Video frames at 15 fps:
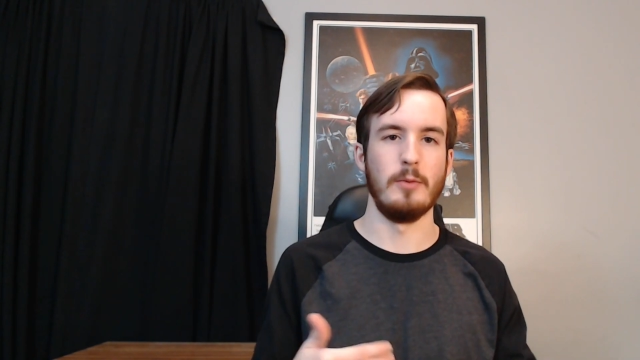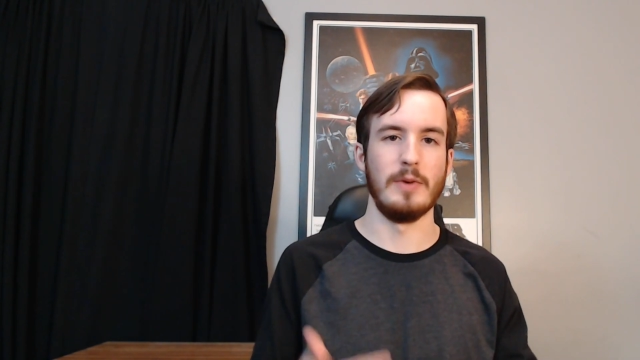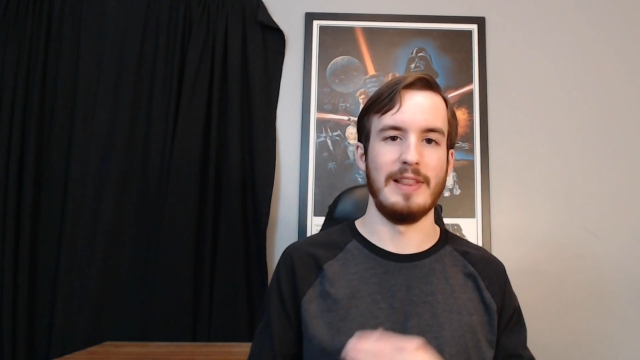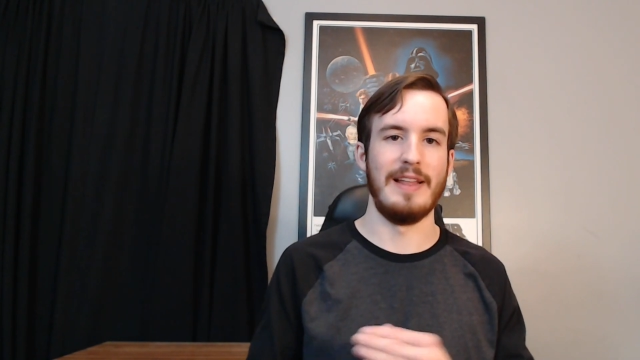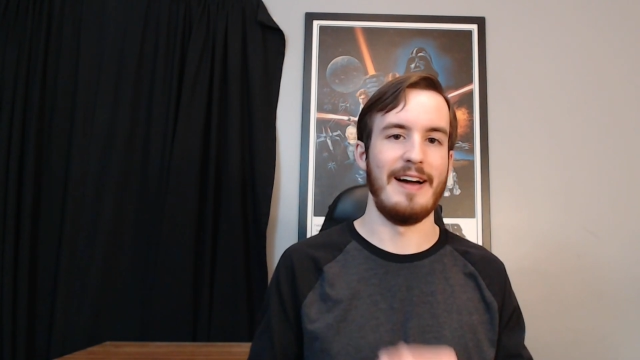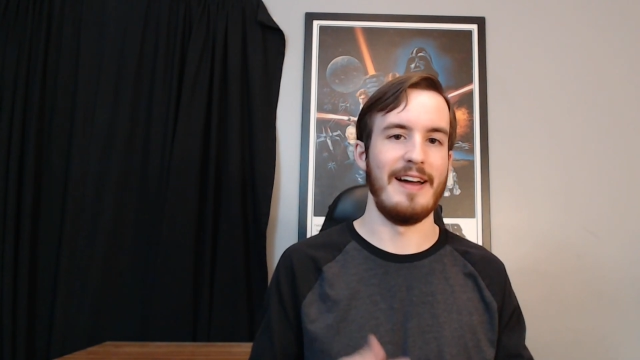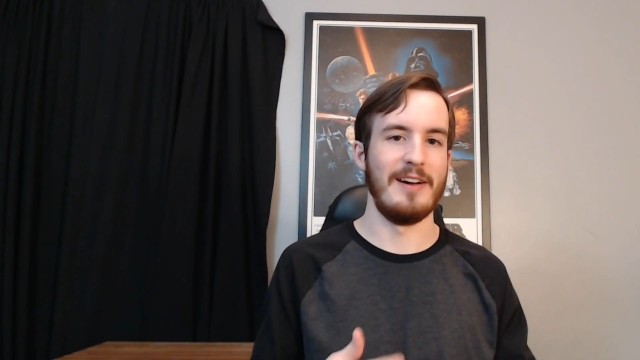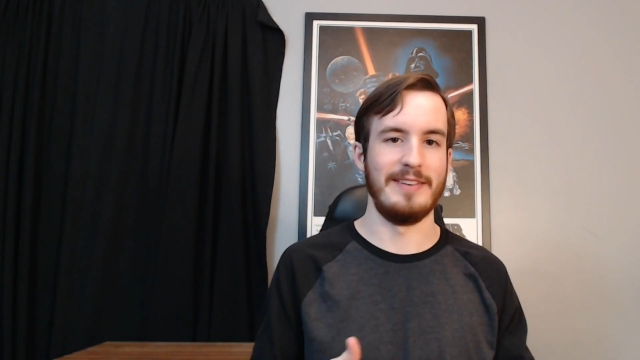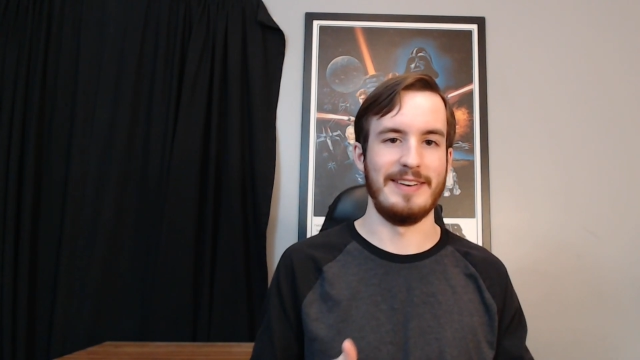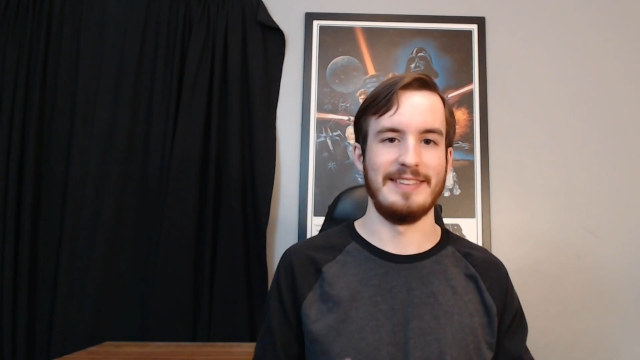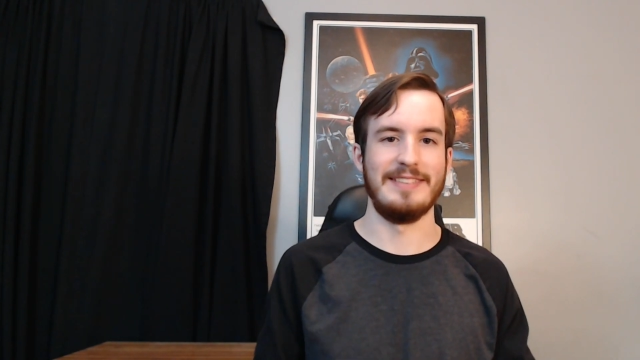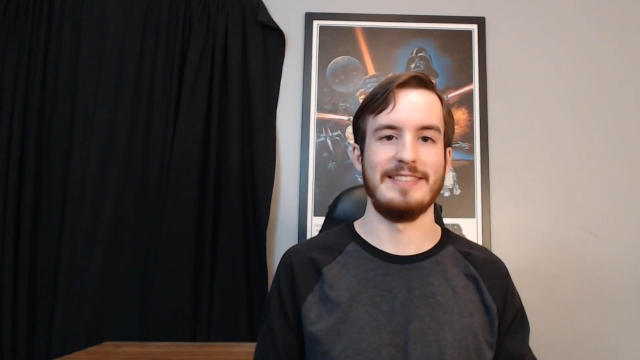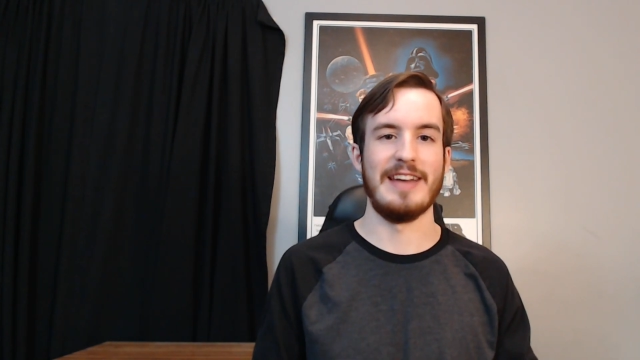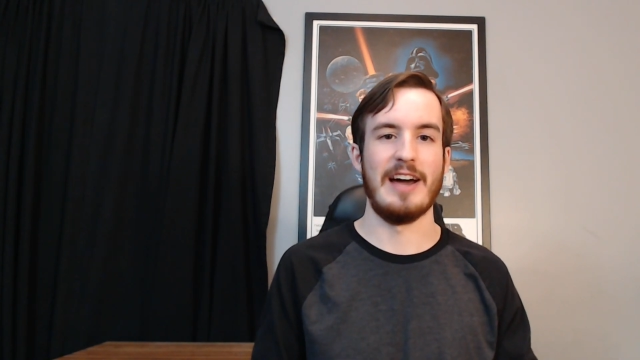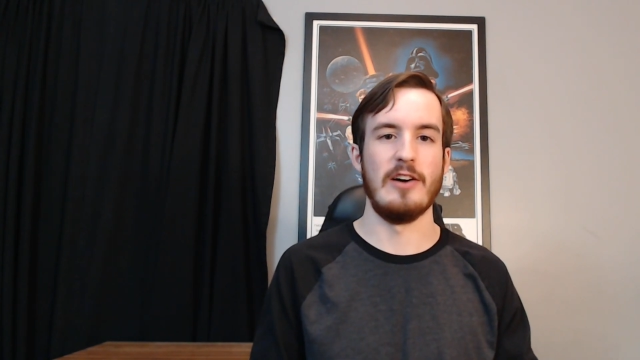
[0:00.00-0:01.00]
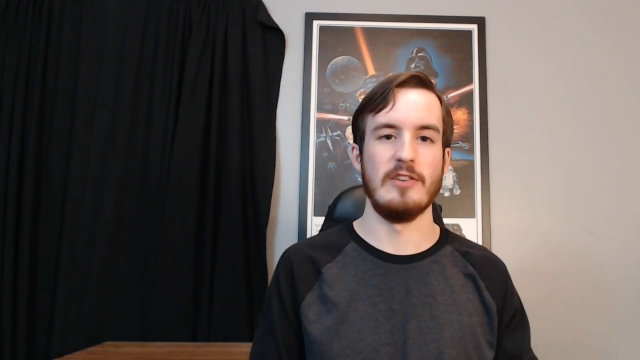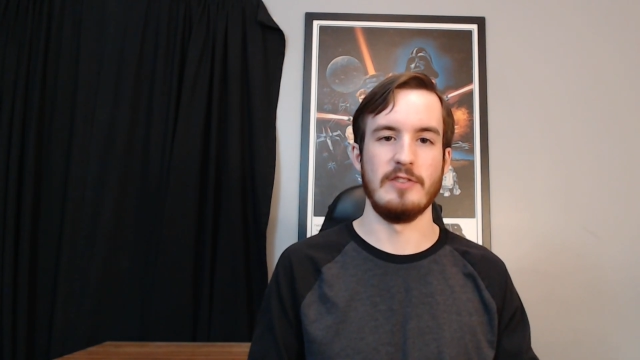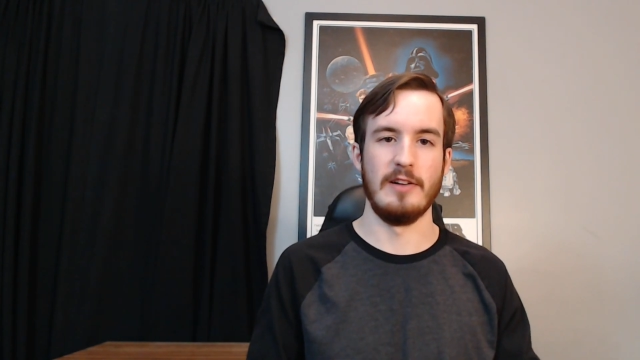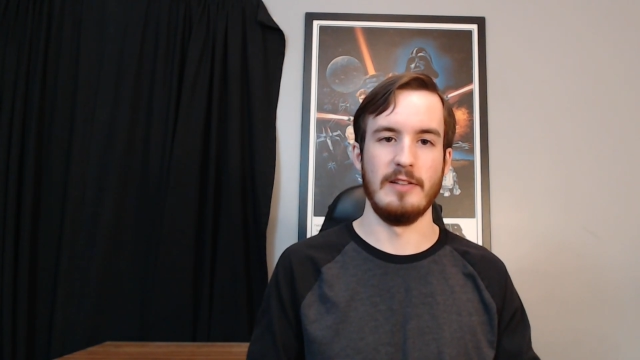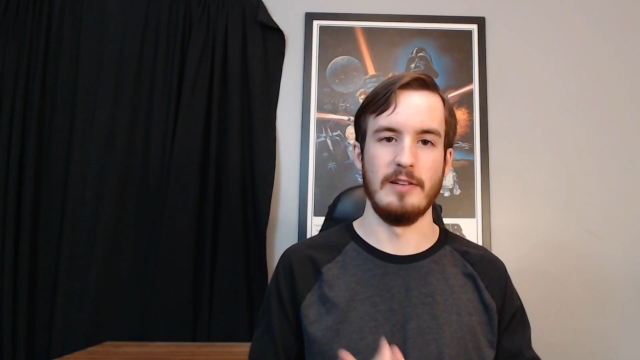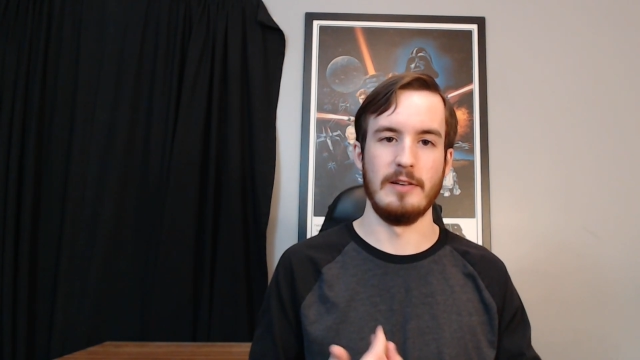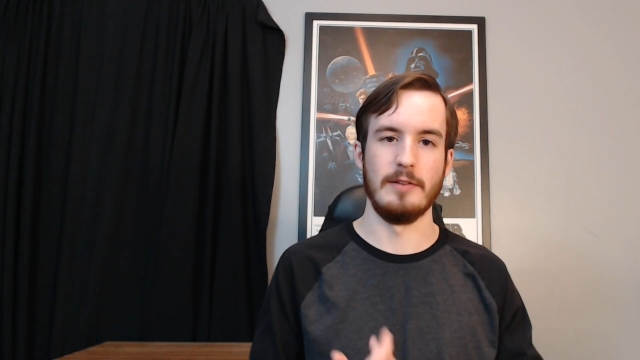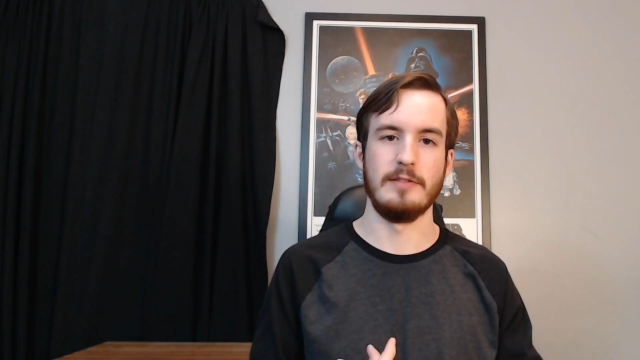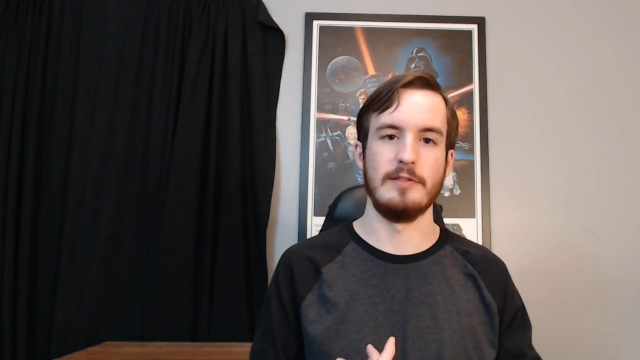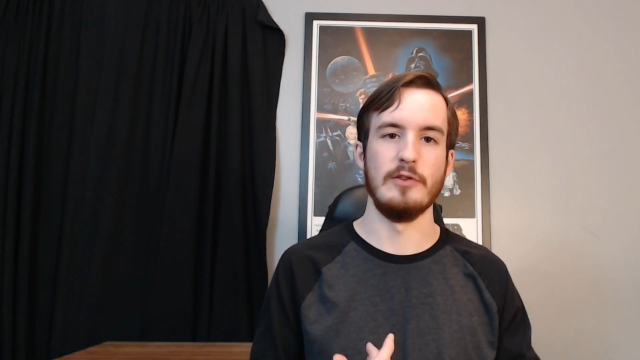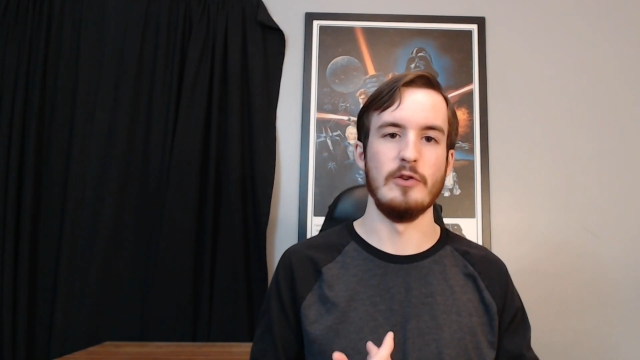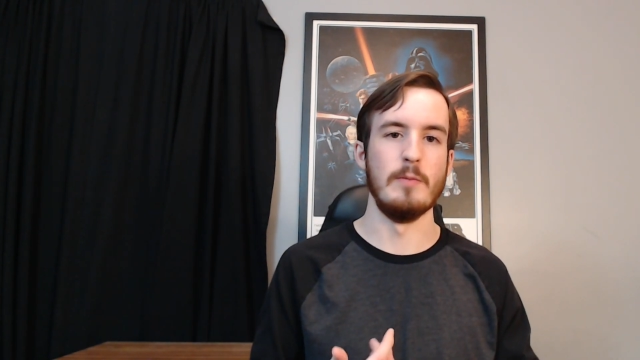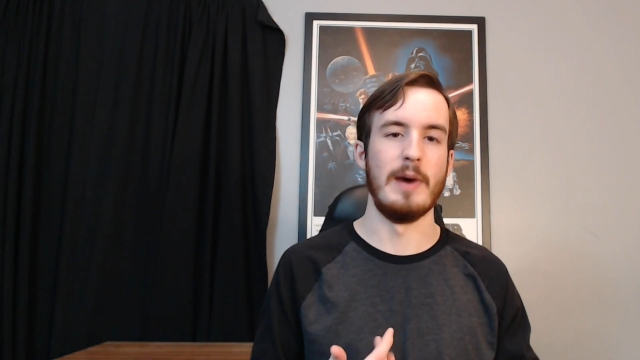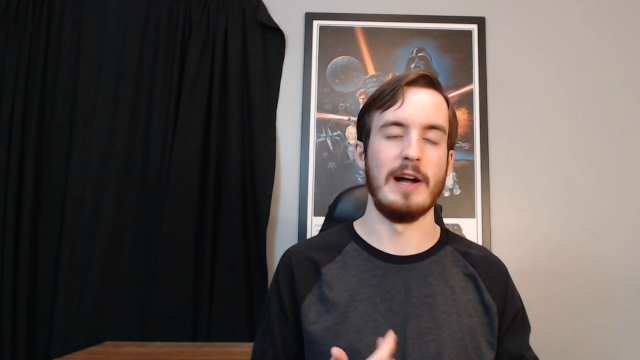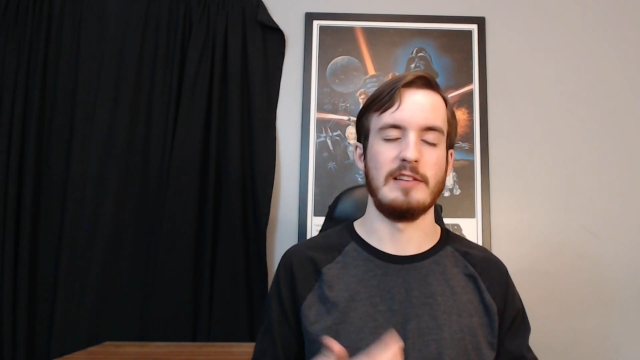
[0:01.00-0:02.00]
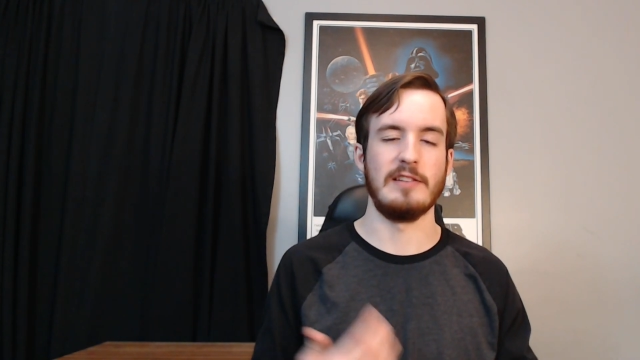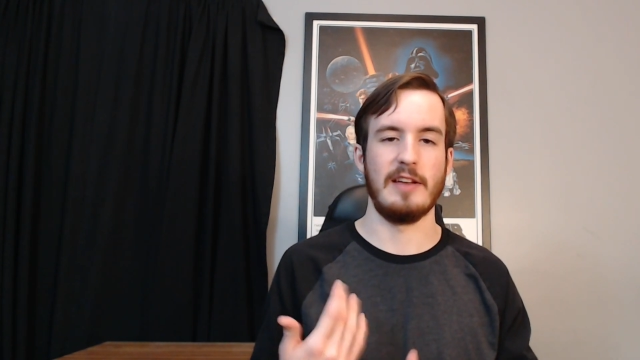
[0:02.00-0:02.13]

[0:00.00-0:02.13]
rely on nostalgia a little too much.